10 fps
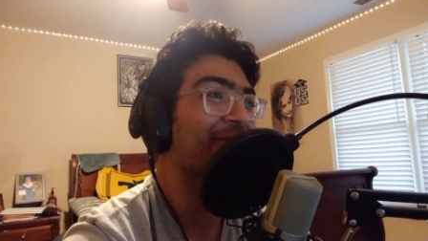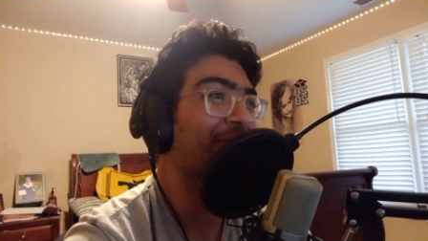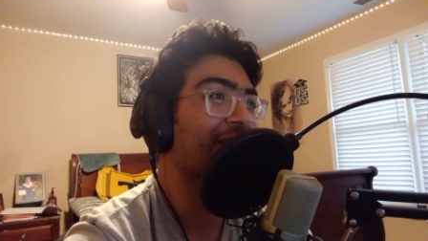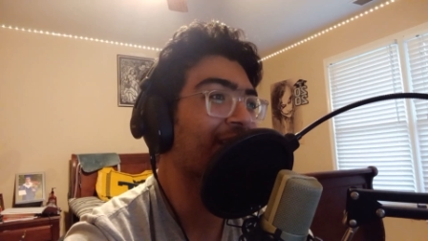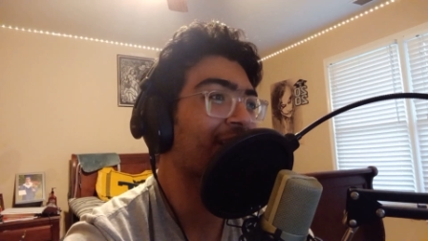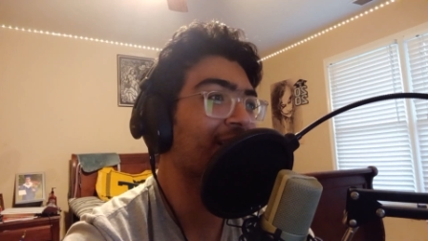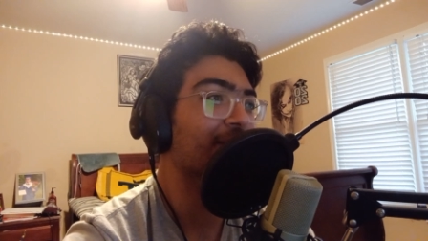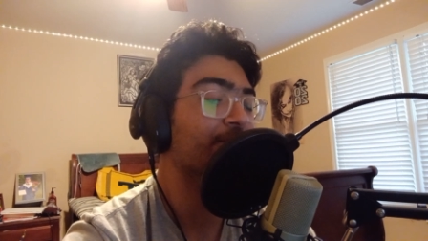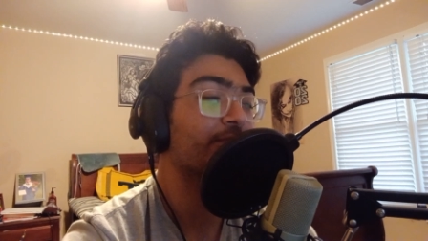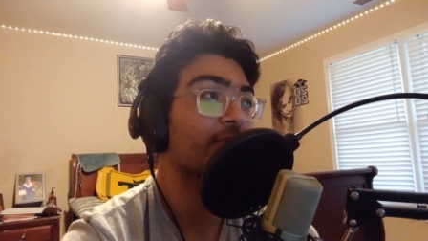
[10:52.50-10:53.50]
But
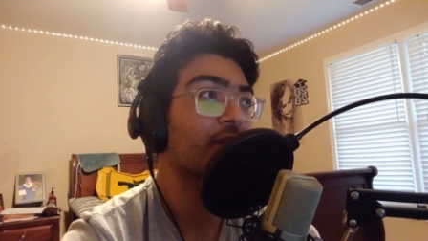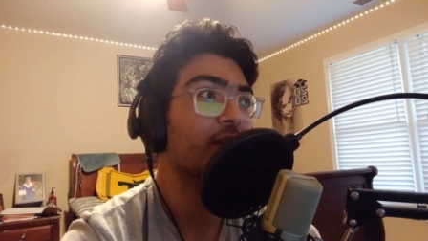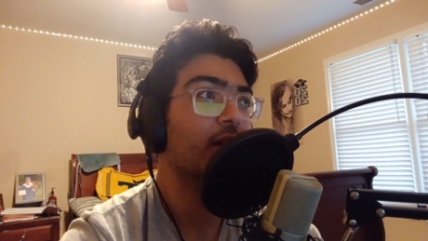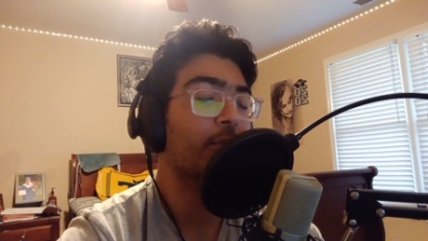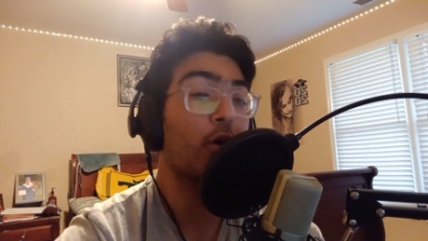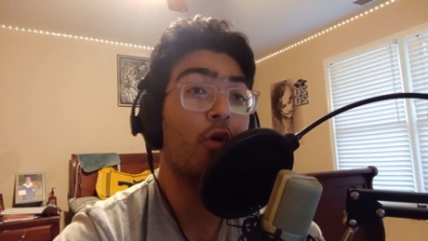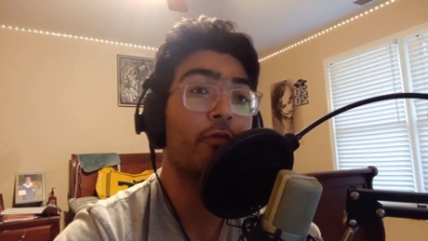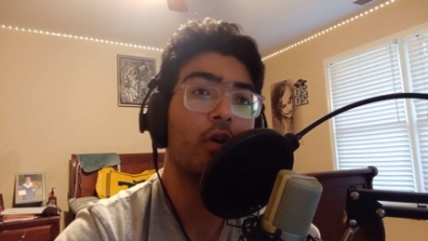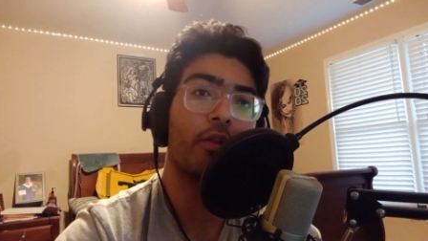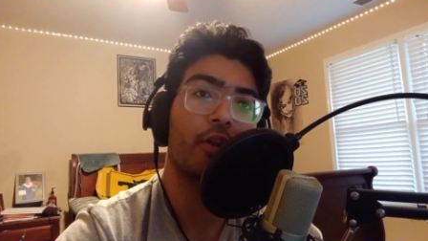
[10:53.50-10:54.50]

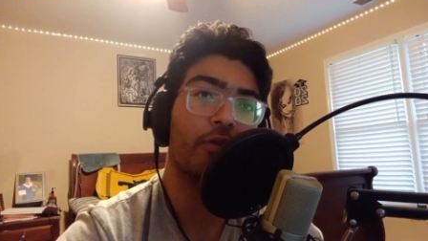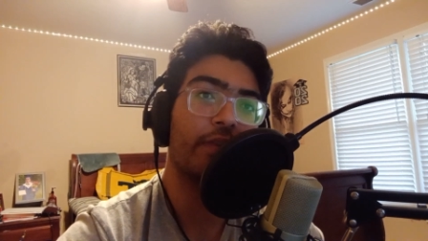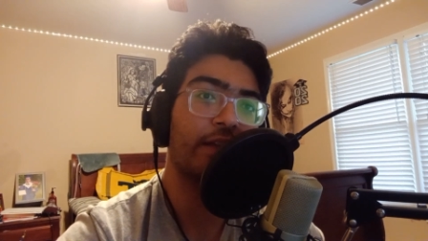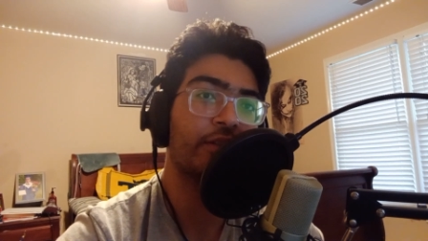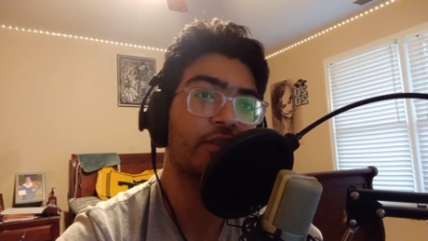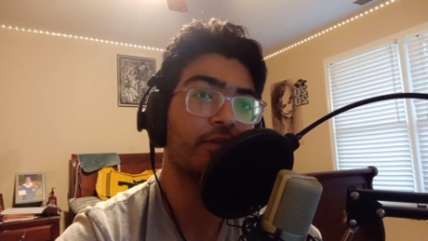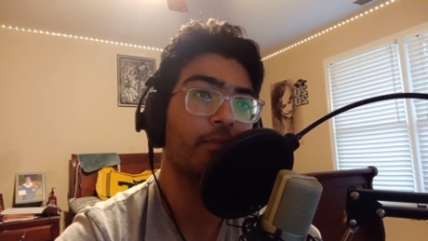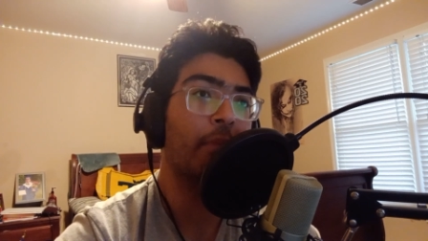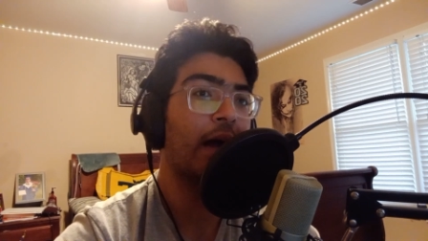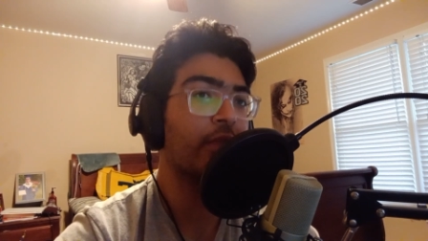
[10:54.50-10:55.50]
overall though, that's
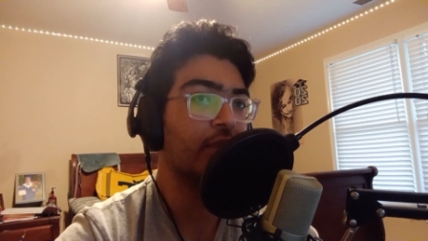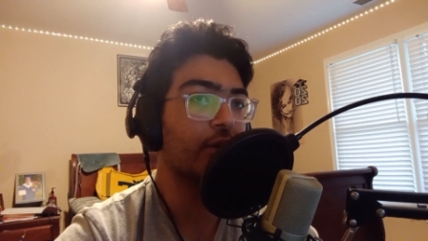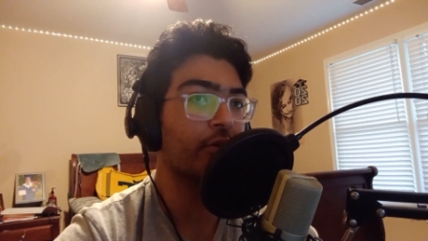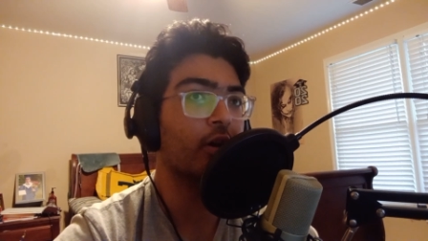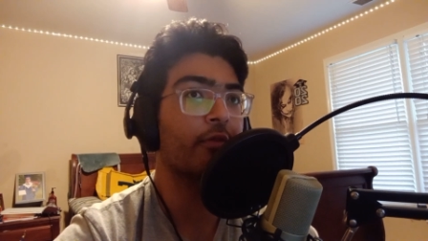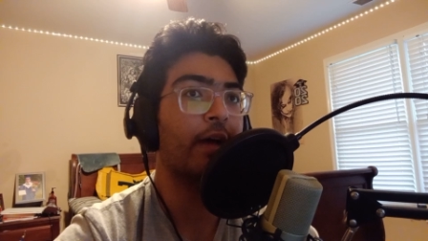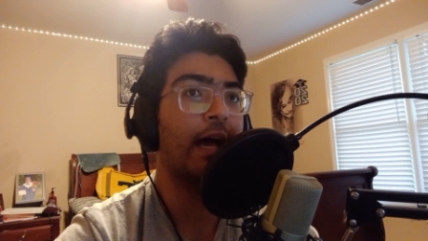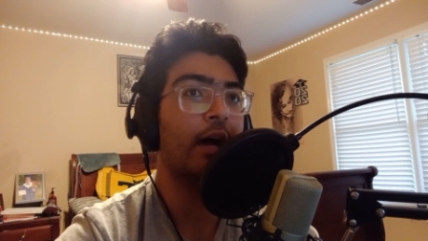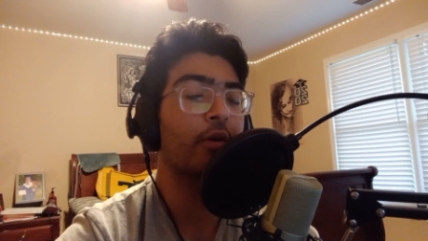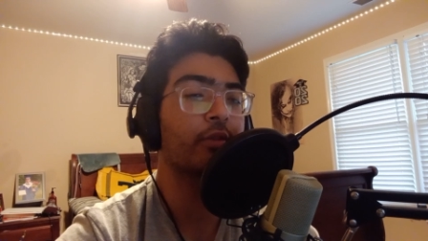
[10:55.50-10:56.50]
my theory of
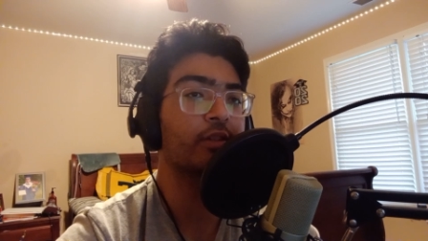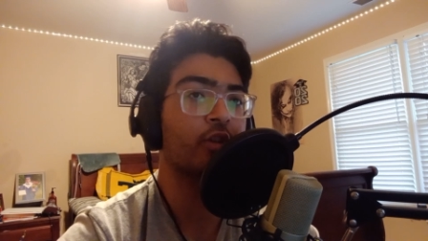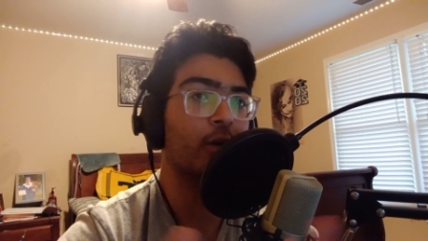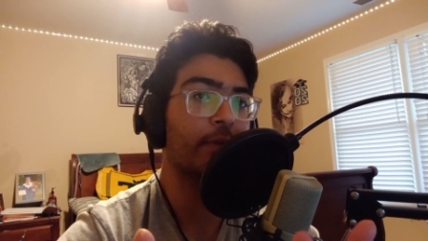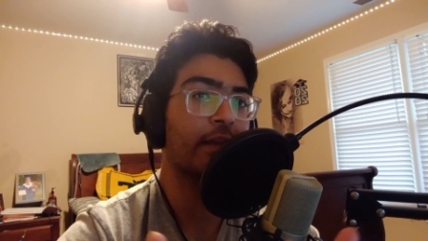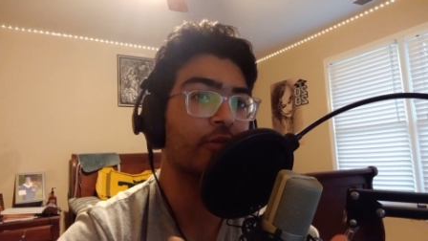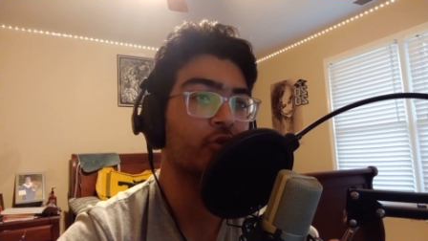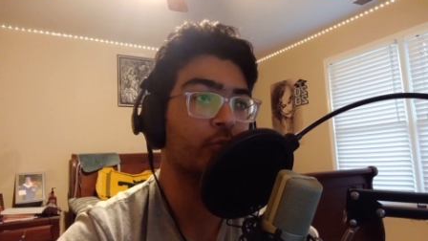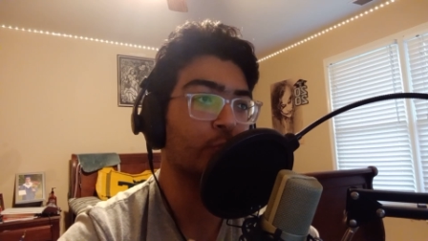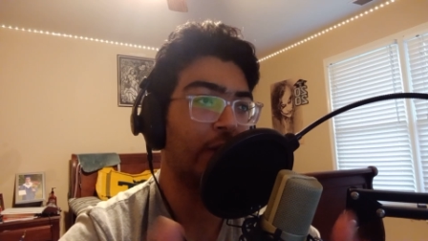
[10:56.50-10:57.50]
how these carbon
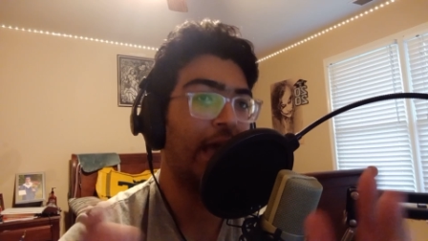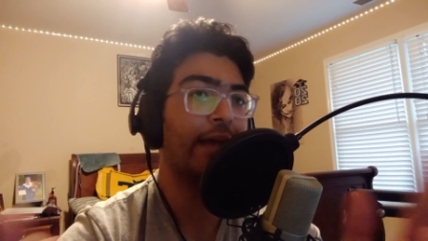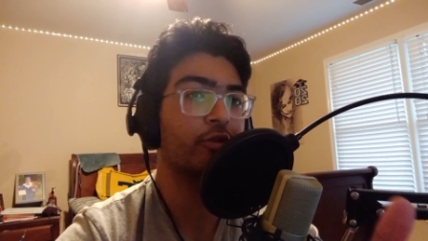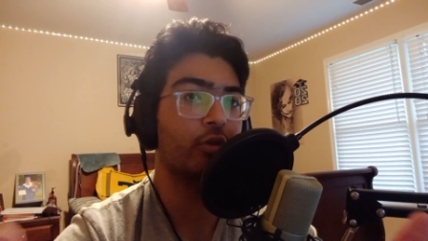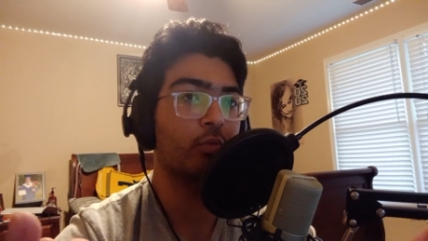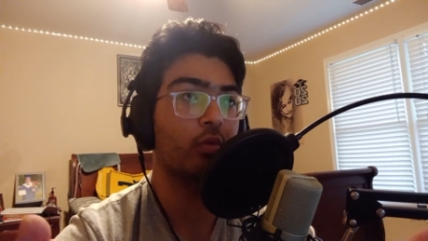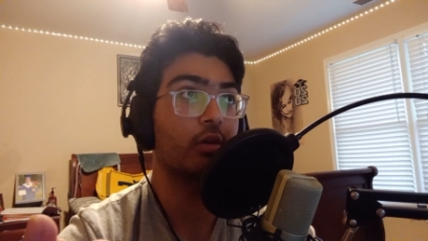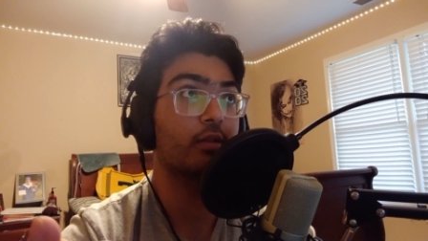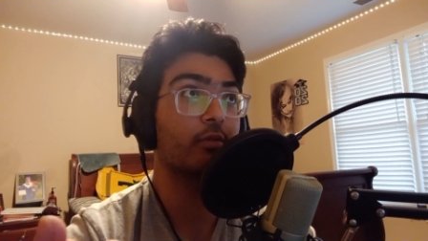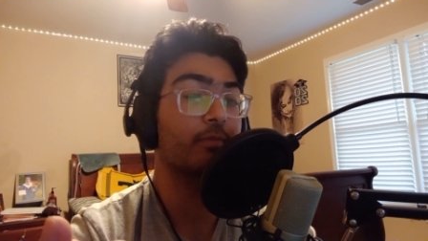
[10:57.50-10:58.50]
nanotubes would actually
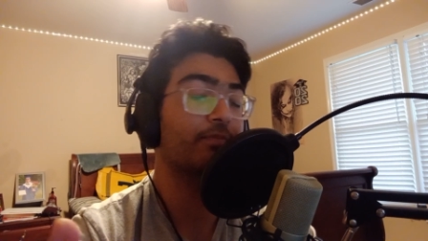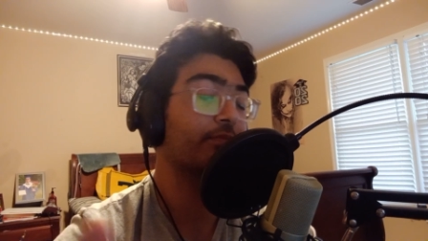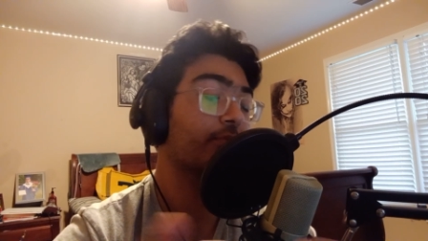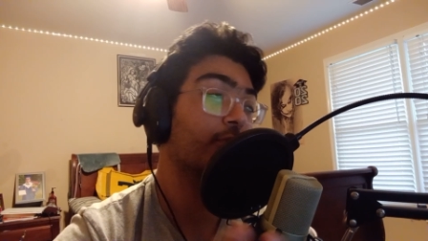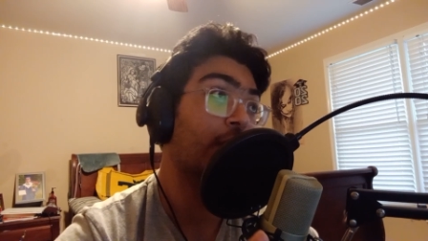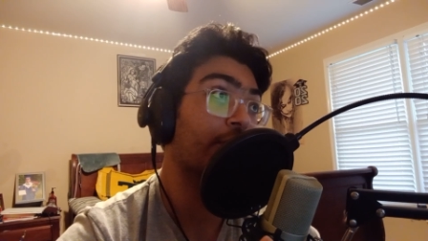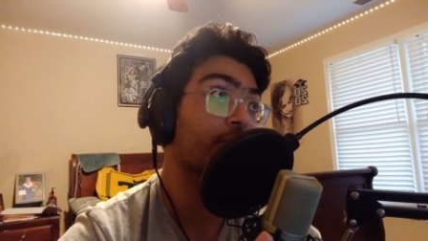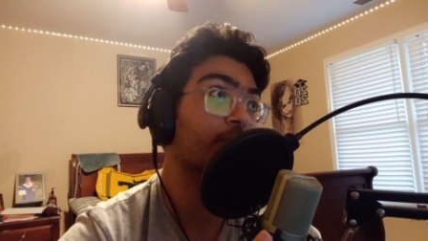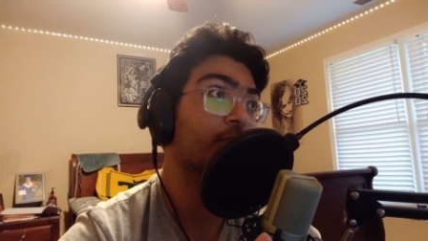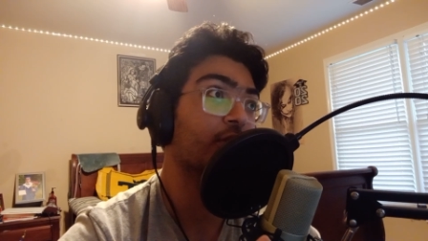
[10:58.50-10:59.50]
work. Well,
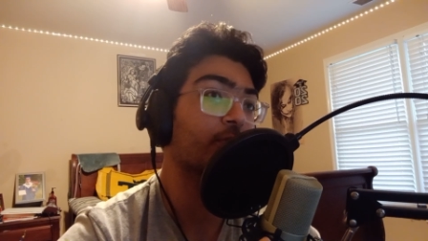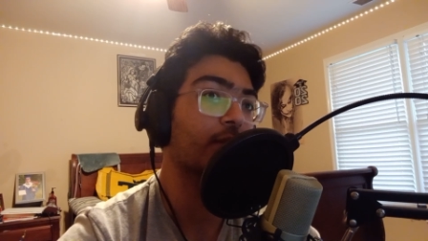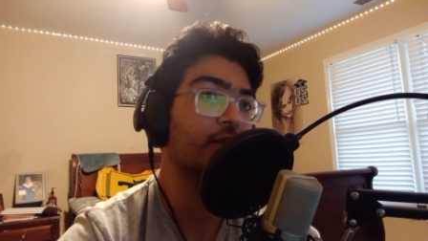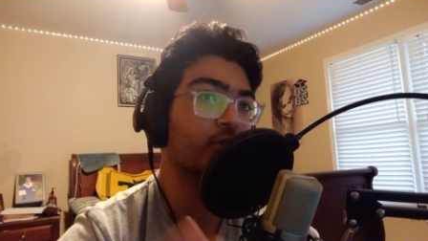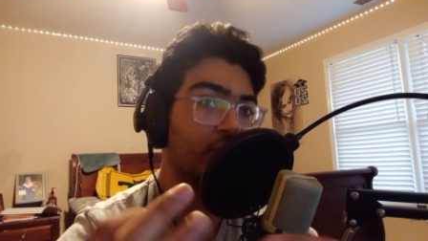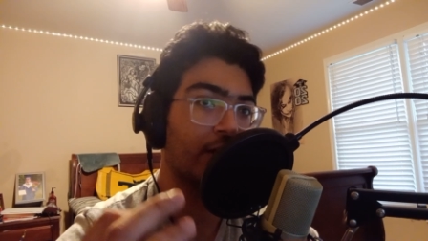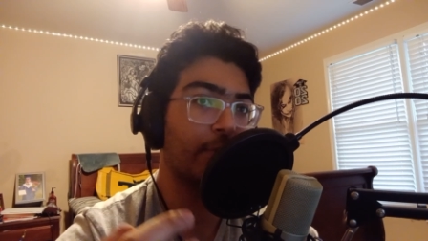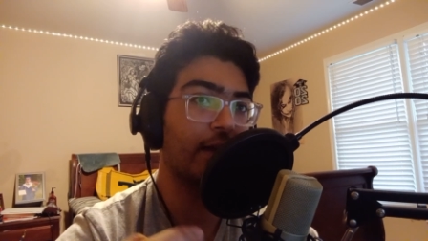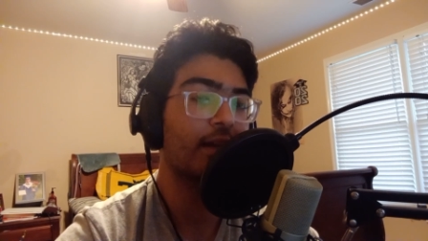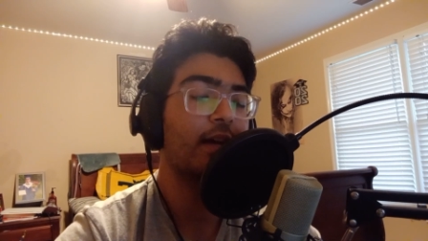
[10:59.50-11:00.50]
rather, excuse me, let's dial
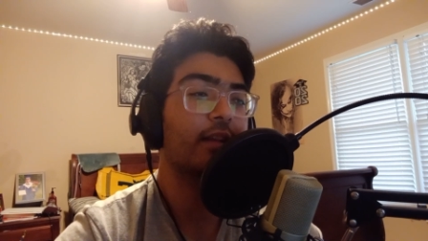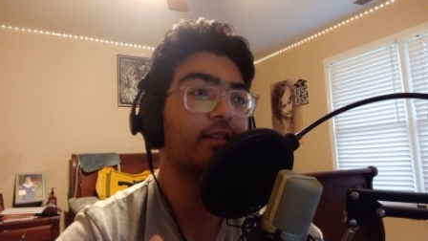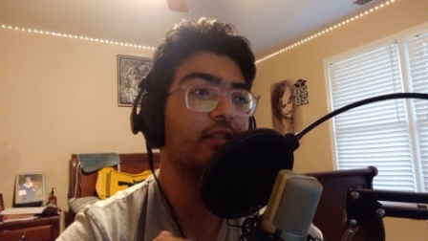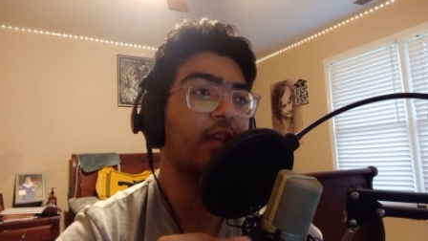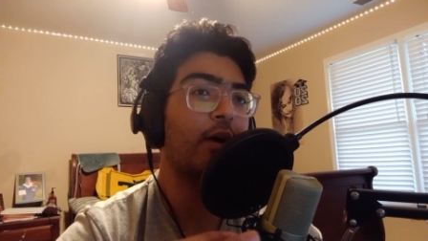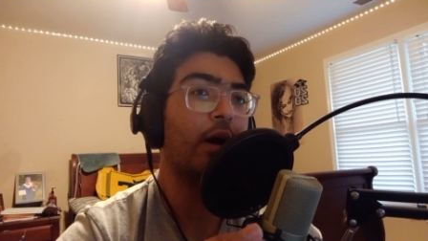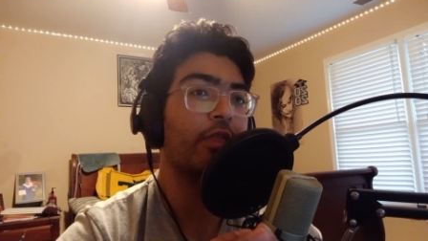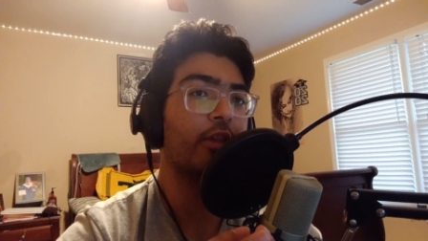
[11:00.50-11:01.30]
back. This is how I